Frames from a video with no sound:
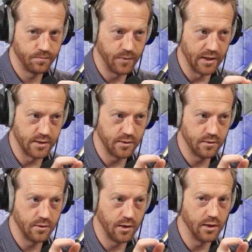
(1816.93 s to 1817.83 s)
It's
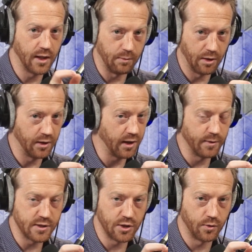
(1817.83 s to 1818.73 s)
a ligament.
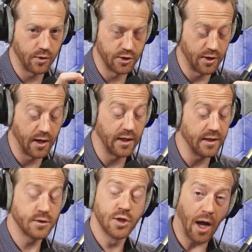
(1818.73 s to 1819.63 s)
Ligaments don't contract. At the
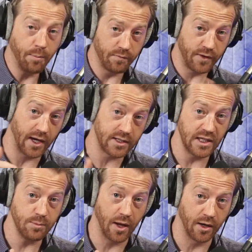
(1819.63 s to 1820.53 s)
top of the
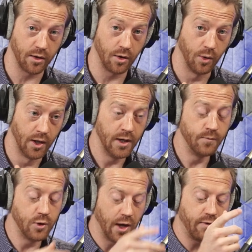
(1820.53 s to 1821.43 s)
IT band, though,
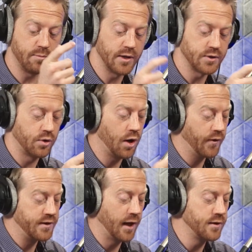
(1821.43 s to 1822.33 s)
you have a muscle called
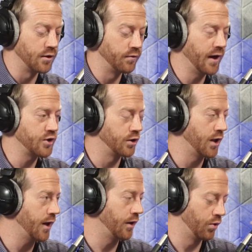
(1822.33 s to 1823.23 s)
the tensor fascia
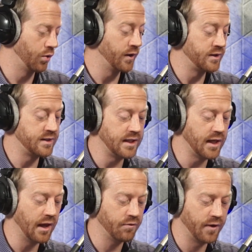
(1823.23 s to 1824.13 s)
lata, or the
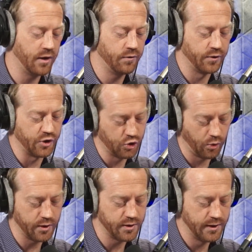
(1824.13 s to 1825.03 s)
TFL for
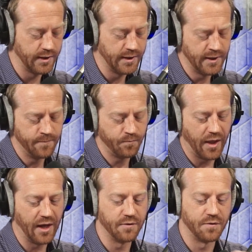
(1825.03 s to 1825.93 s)
short.
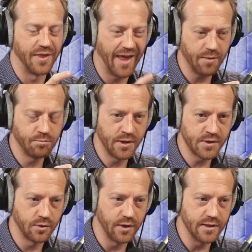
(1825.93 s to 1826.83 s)
And if that
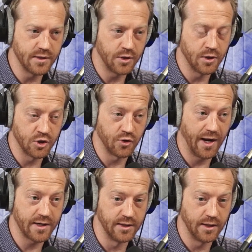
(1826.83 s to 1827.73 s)
muscle isn't
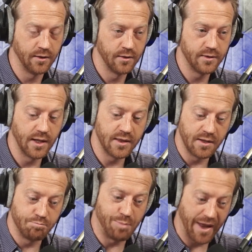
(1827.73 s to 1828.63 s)
contracting, then the
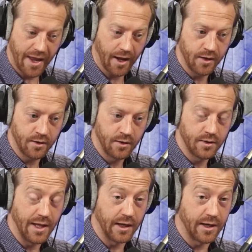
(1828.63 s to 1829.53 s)
band
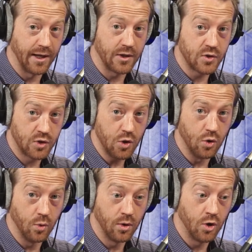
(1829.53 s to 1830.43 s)
that it connects
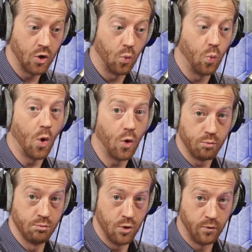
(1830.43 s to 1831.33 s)
to won't
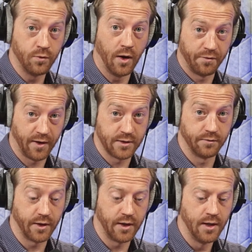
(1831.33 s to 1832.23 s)
move
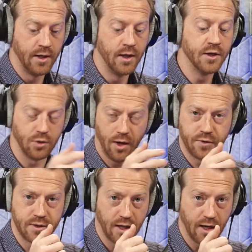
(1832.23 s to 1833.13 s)
effectively. So
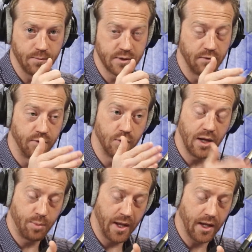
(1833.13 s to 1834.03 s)
oftentimes, if you
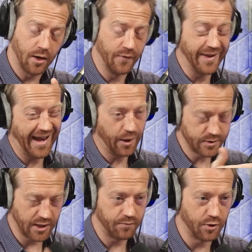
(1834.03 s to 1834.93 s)
get pain on the
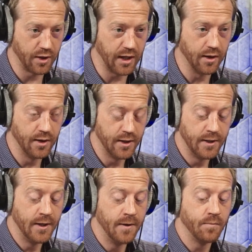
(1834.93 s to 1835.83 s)
outside of your knee,
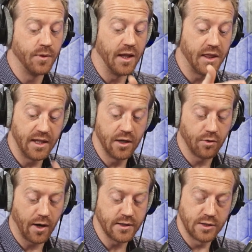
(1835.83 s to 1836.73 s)
they
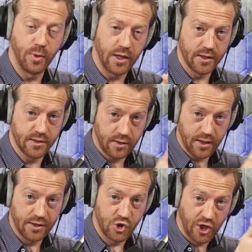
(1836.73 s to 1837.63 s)
theorize it's because
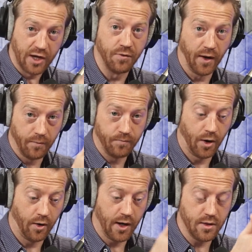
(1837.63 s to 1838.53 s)
it's chafing,
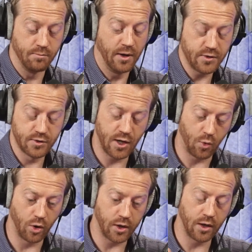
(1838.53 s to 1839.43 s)
all right? The muscle's not
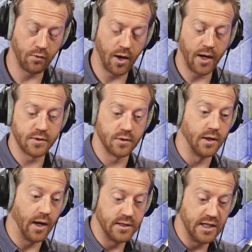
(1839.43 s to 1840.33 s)
working right, so the
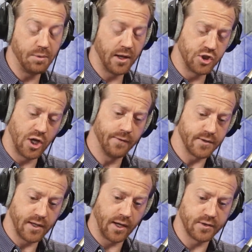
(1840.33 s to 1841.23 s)
IT band chafes
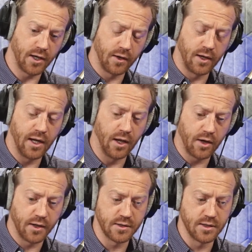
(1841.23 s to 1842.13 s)
on the outside of the knee, and it
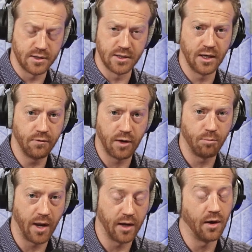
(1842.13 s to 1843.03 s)
causes this significant
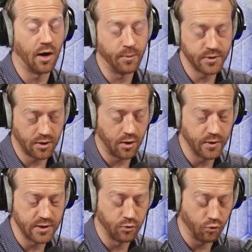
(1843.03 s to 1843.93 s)
pain almost
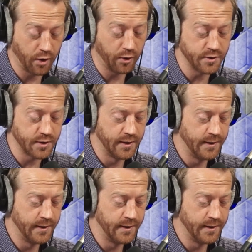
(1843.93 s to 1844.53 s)
always in runners.